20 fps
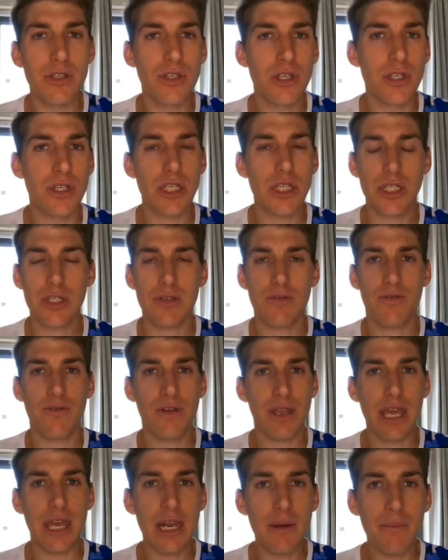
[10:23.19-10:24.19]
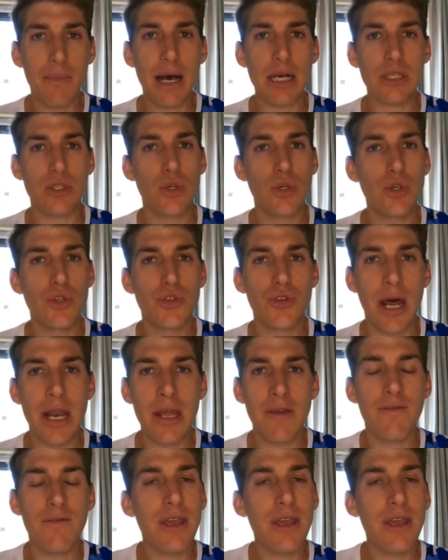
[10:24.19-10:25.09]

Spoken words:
to just forget about who's running,